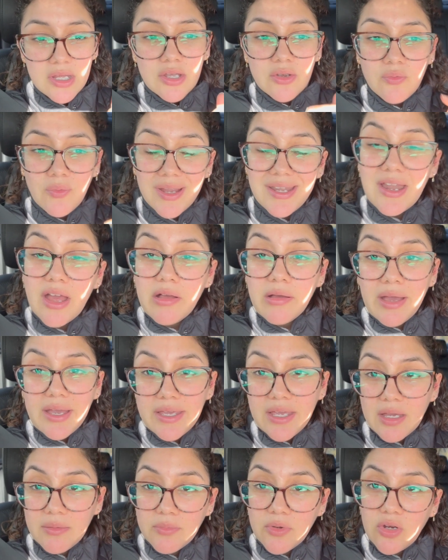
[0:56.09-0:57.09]
Right now, I
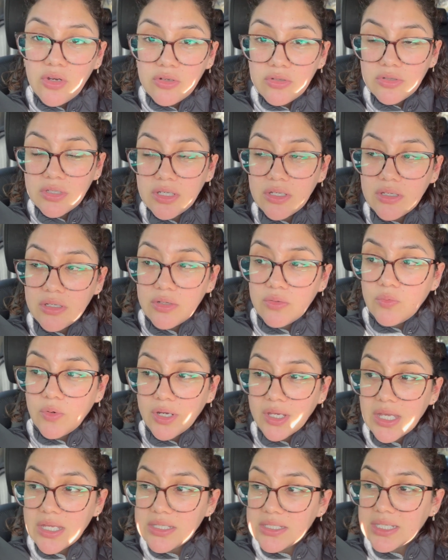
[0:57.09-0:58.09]
am currently
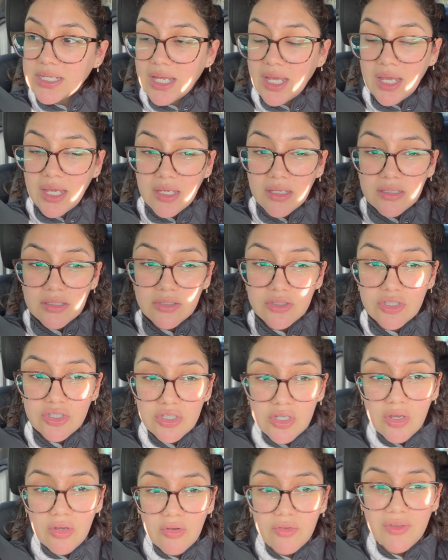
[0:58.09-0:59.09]
working today,
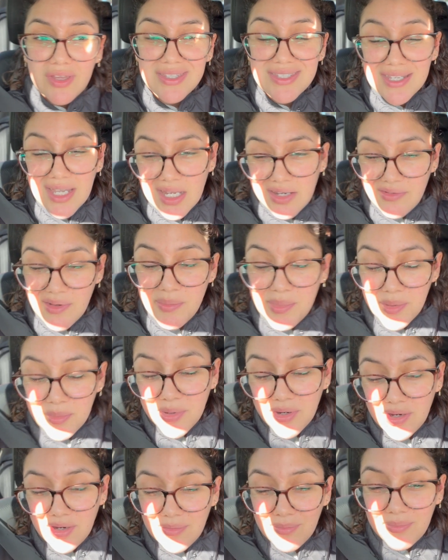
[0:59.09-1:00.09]
so that's kind of a bummer.